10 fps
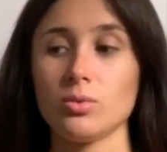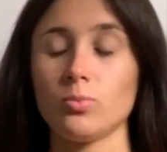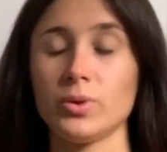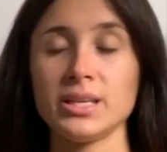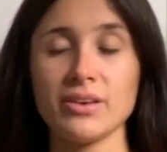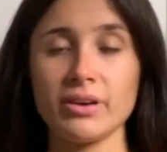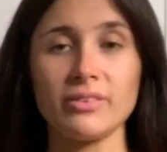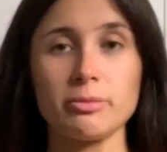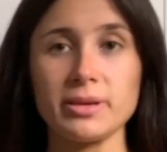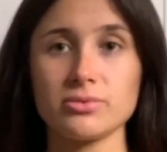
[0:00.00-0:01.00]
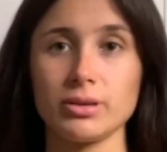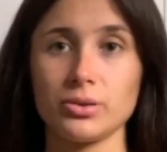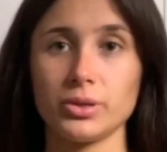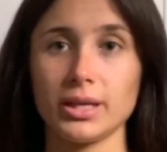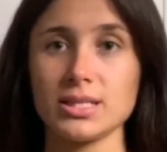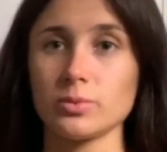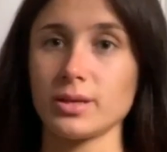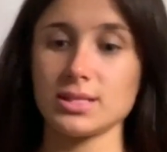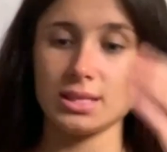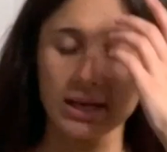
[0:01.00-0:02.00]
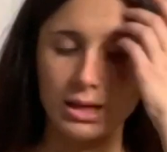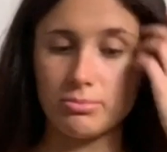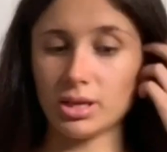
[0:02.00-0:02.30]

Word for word: We never have the best record against West Ham.